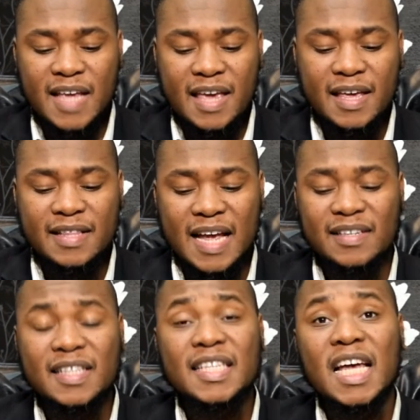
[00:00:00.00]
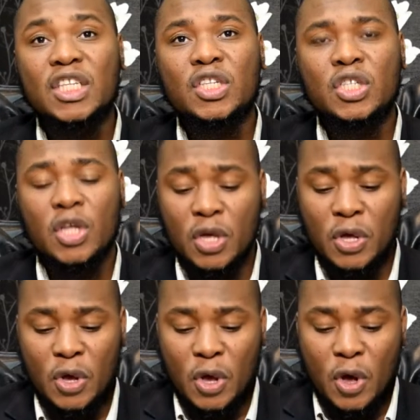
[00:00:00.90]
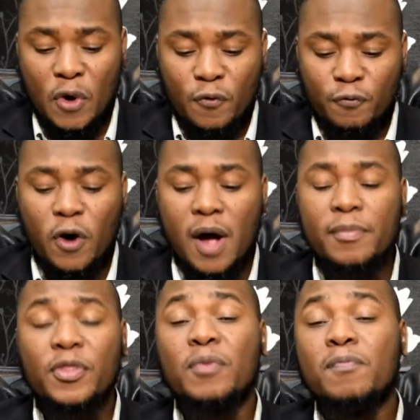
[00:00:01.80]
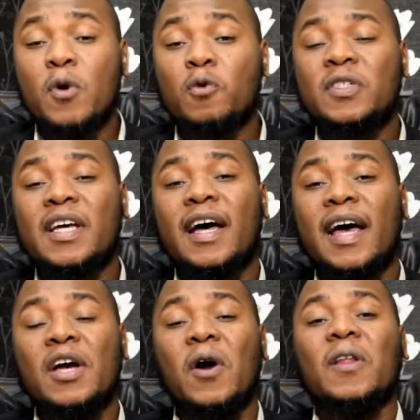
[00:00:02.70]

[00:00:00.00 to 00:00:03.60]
take it as a test from the Most High